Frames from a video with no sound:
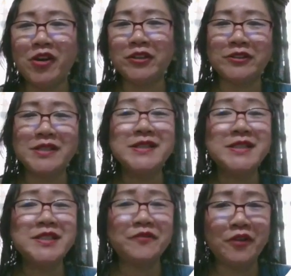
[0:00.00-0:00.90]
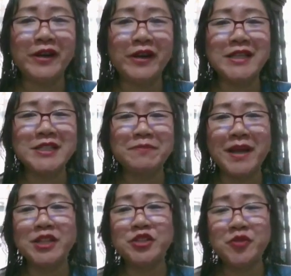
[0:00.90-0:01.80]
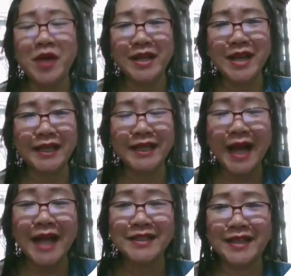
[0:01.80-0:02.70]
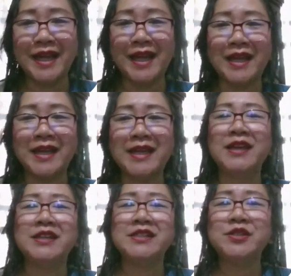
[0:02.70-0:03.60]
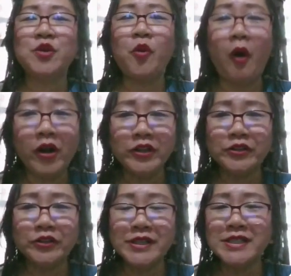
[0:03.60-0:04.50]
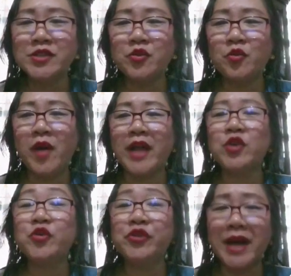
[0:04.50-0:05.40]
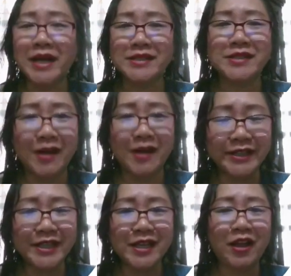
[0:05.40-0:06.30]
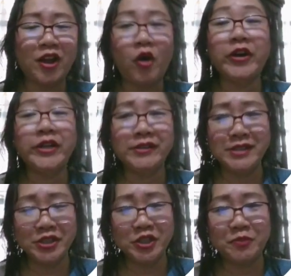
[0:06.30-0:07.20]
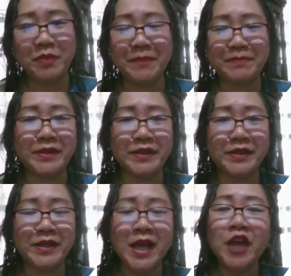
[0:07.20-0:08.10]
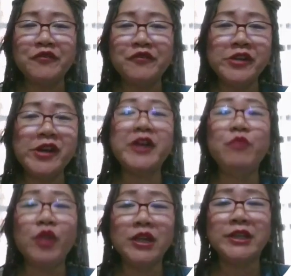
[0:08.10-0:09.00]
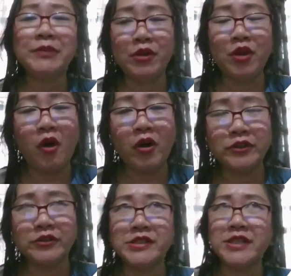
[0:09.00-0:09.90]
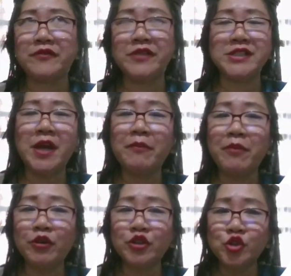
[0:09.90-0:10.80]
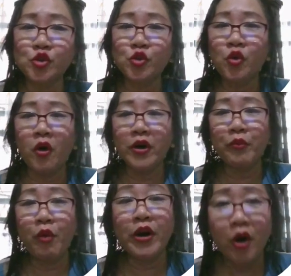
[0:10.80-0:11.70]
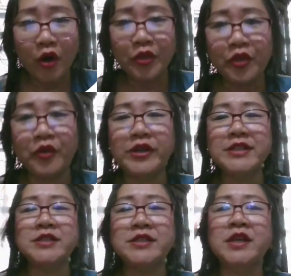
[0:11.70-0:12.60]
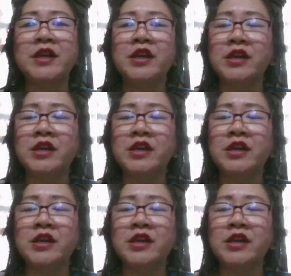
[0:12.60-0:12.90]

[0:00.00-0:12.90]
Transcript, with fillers: the author is Florence Pagaduan Alicante. So author is the one who writes the article or the research paper. If there are multiple authors, say for example, two or more authors,